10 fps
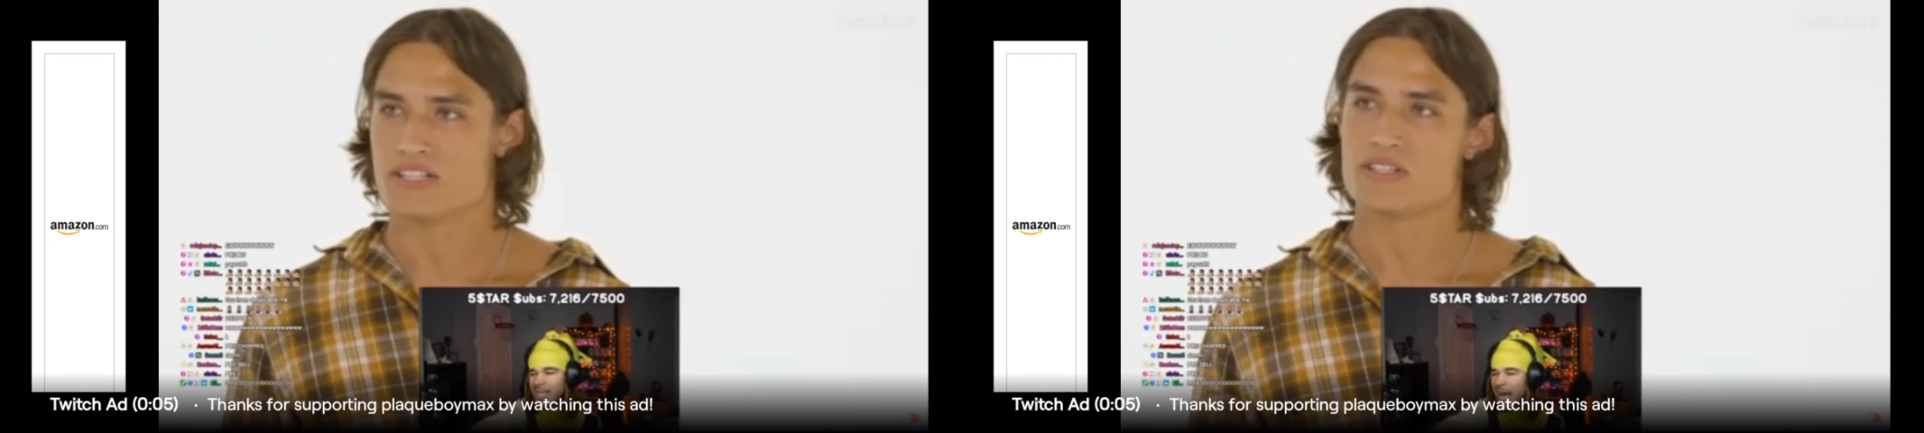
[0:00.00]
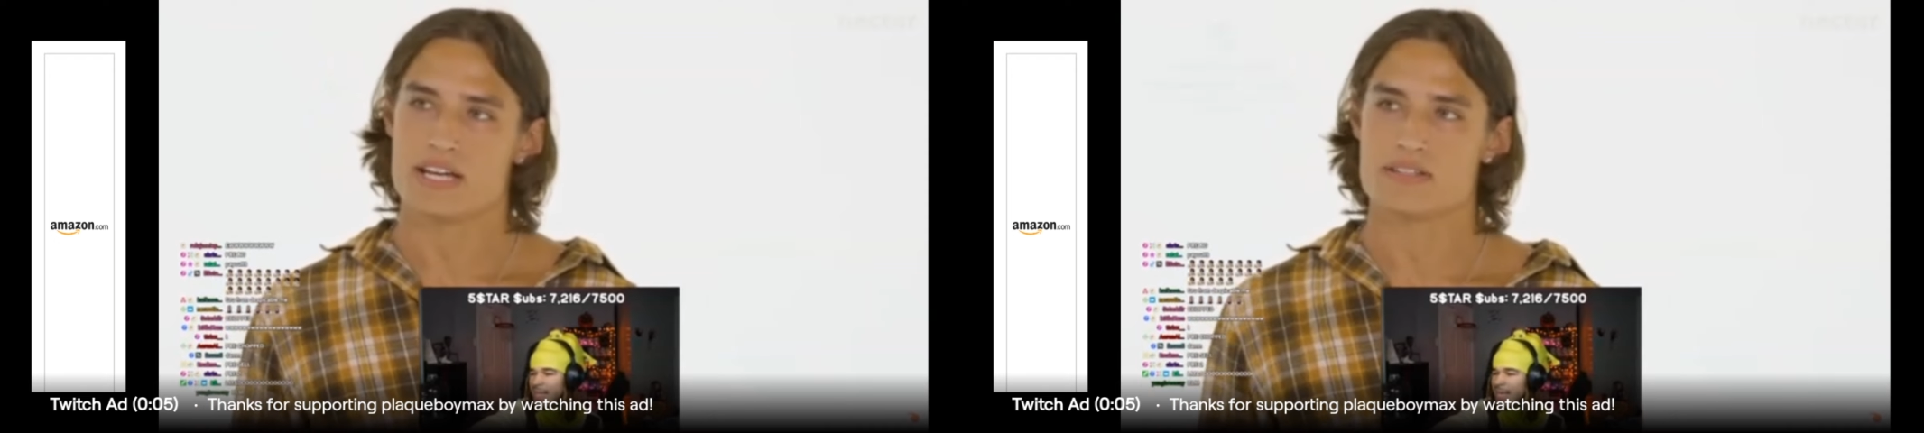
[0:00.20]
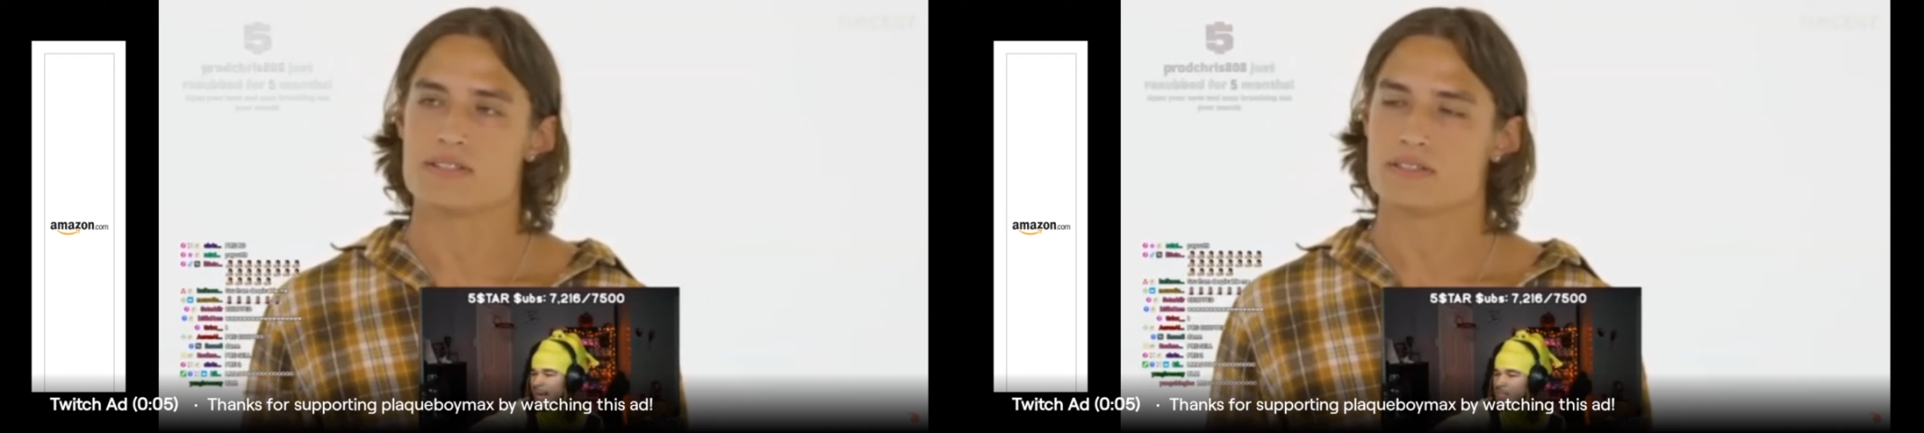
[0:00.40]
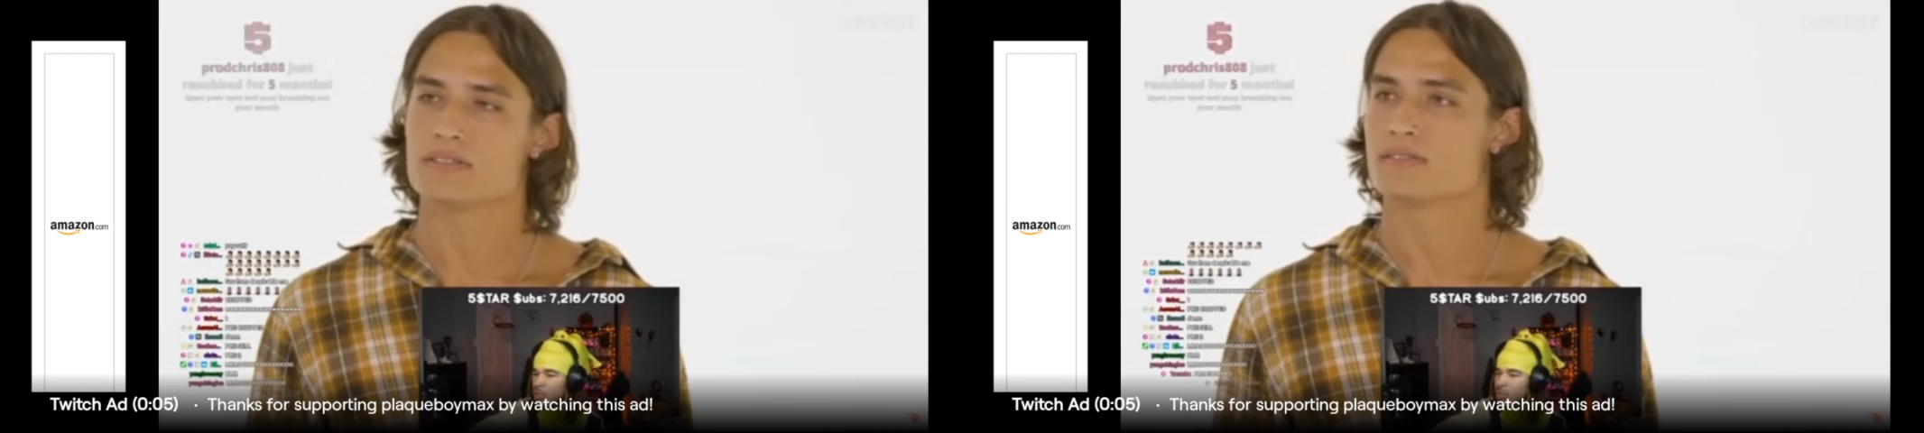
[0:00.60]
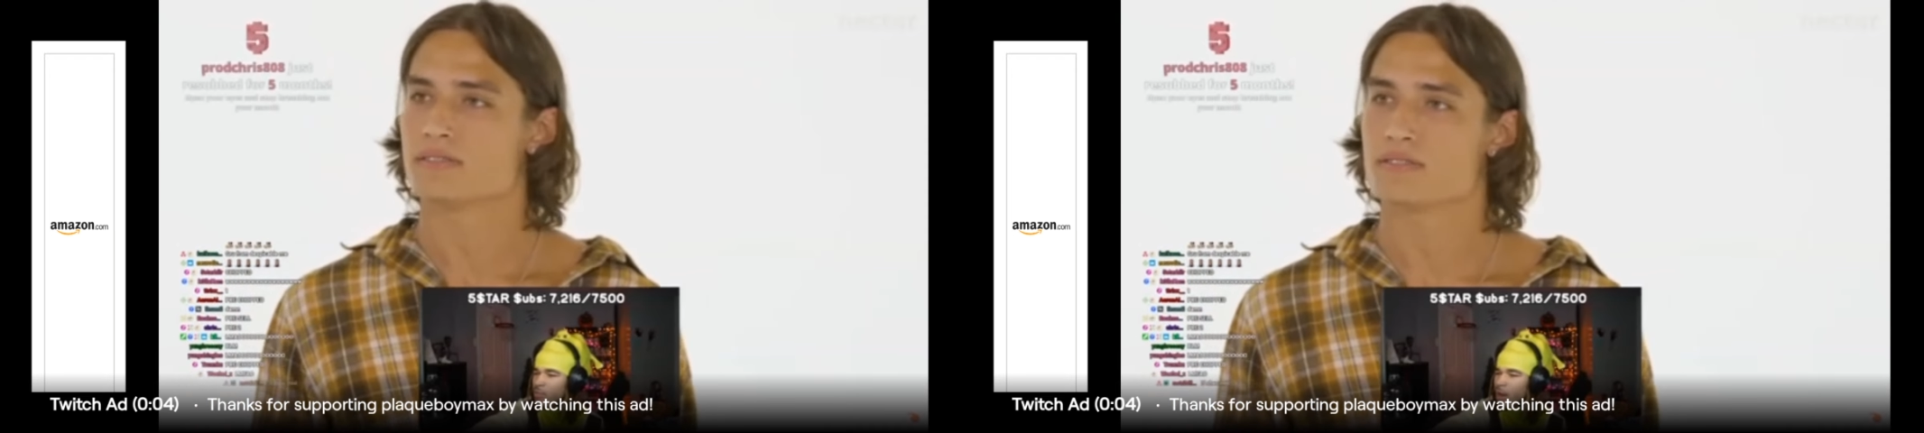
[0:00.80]
Yeah, I think I
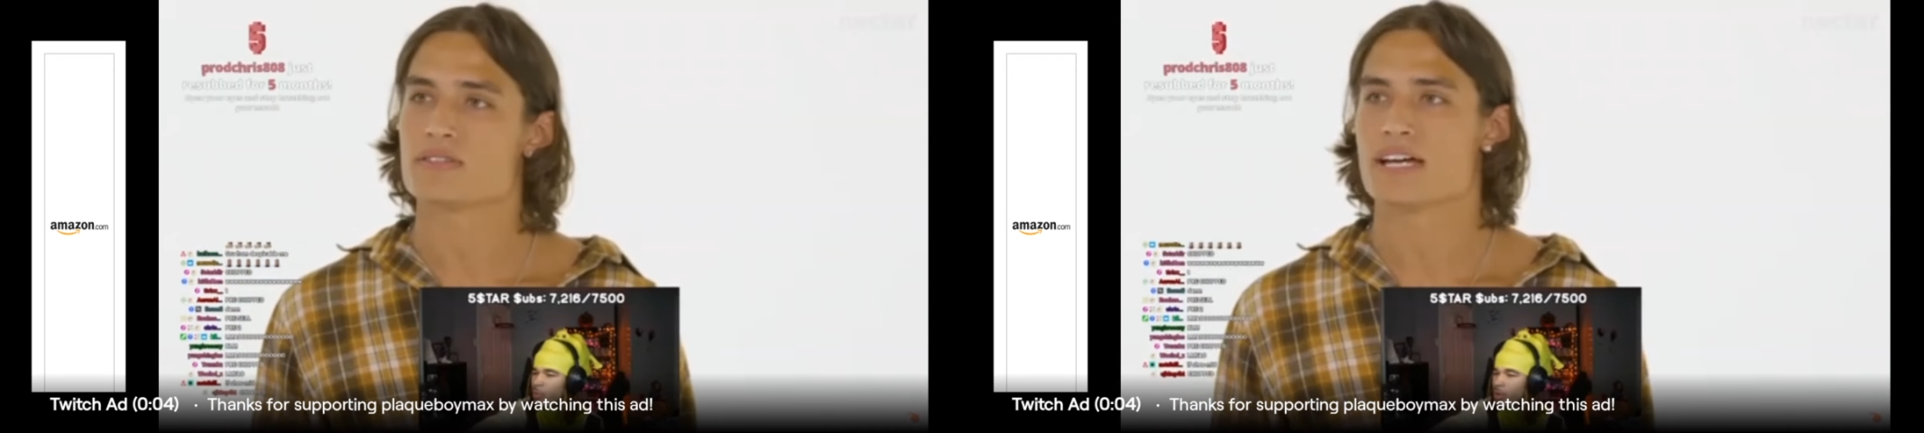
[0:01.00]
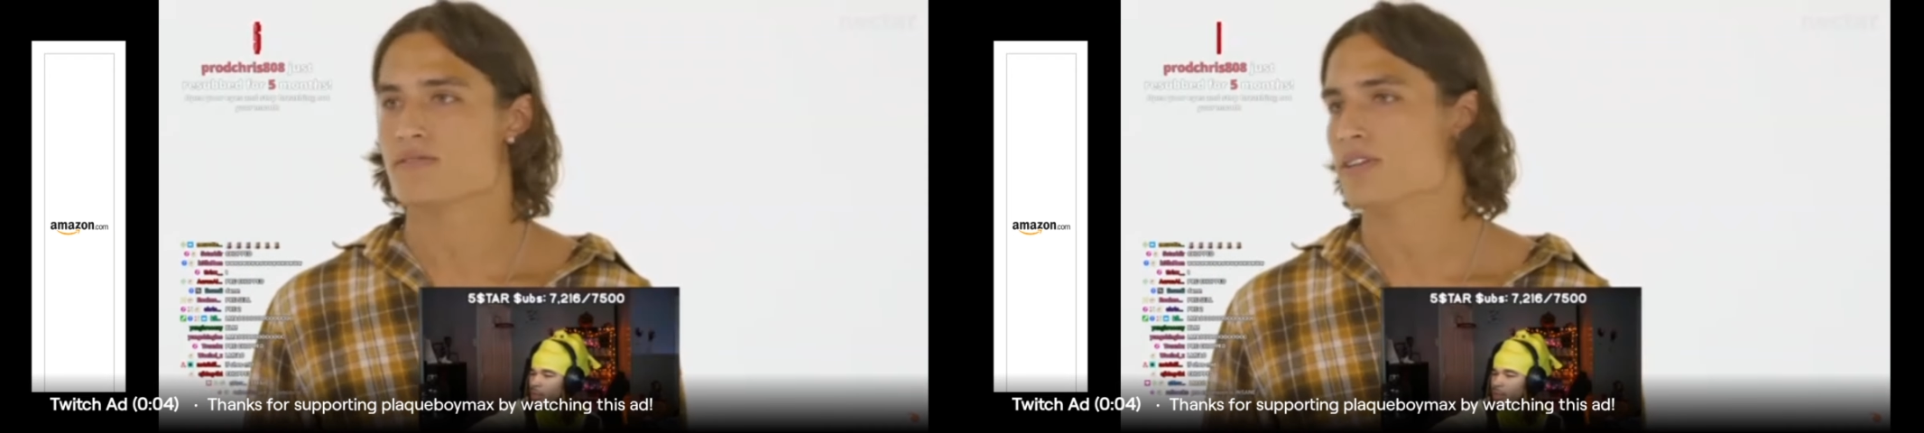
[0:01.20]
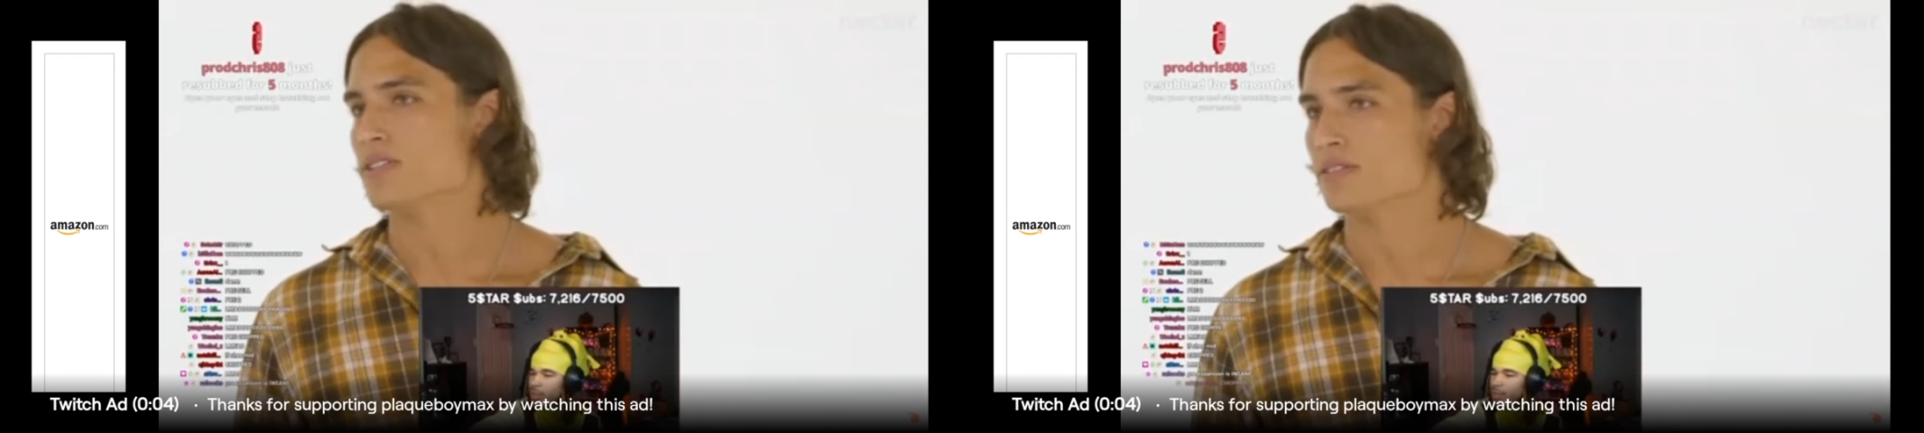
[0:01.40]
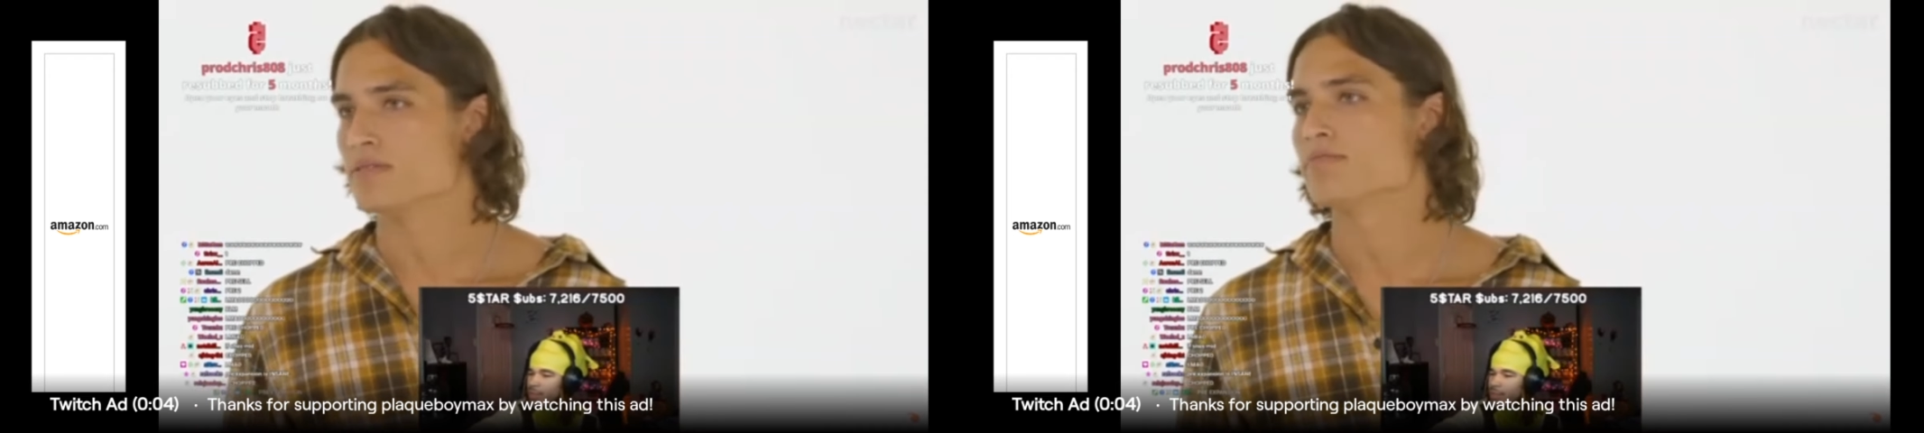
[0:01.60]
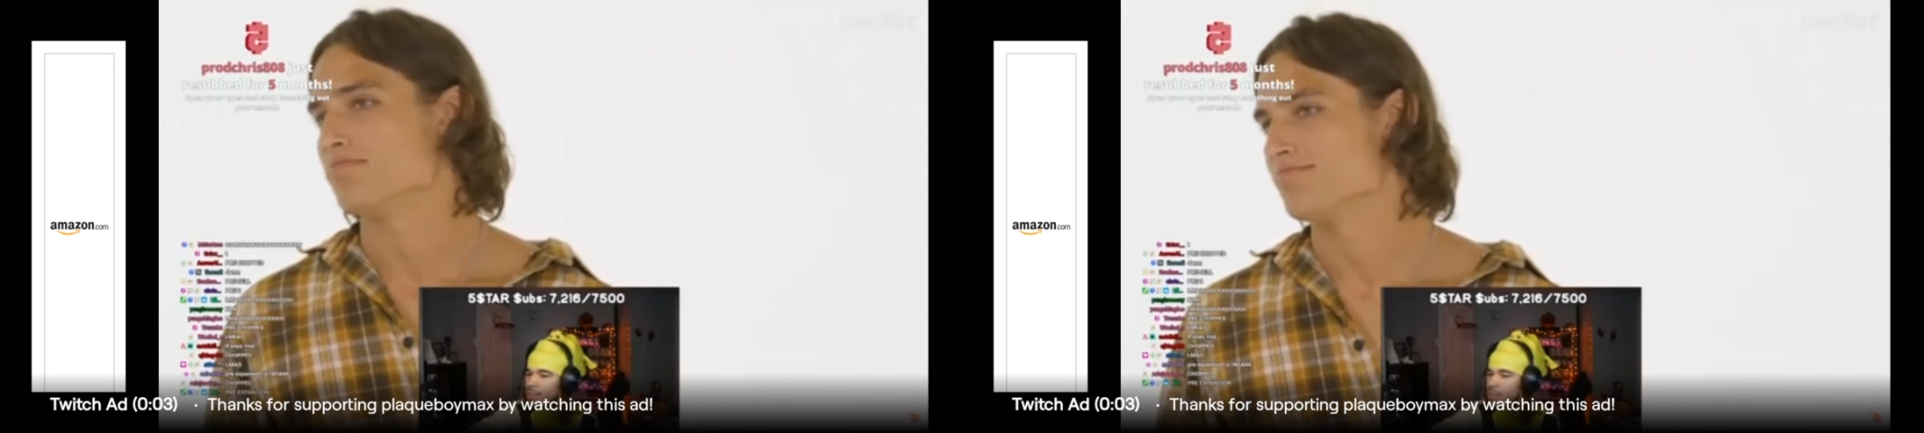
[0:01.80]
chose too. the right one. nice
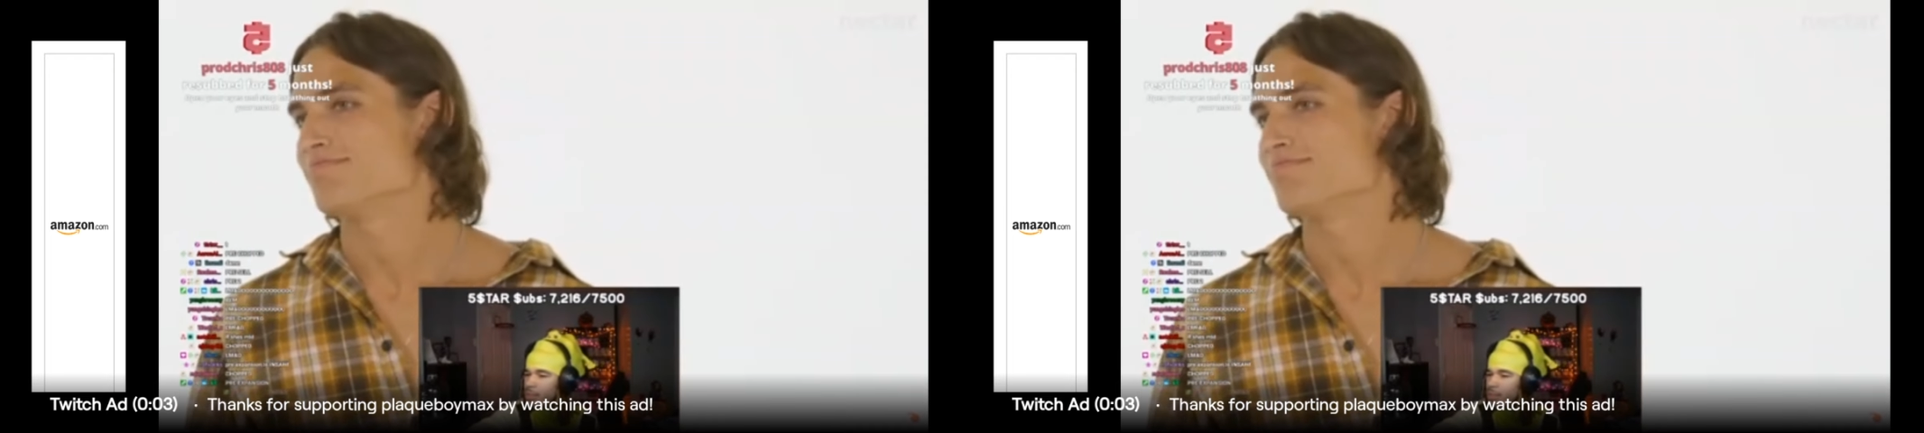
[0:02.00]
vision.